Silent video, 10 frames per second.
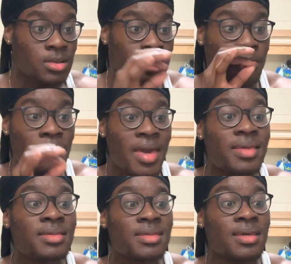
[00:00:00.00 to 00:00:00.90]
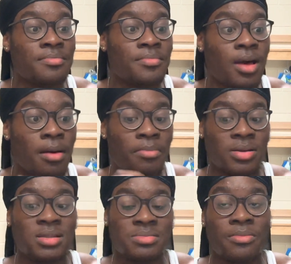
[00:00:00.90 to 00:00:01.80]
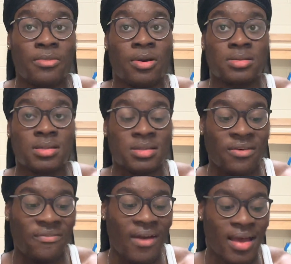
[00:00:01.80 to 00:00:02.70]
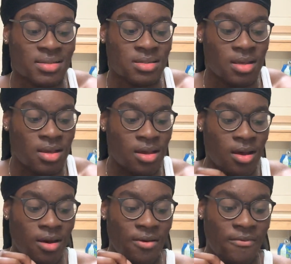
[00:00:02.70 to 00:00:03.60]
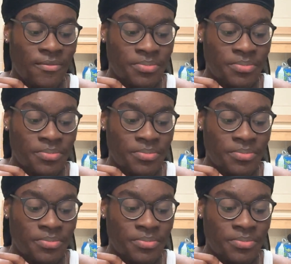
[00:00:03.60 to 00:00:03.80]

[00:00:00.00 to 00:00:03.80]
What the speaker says: the main theme about these memoirs is the fact of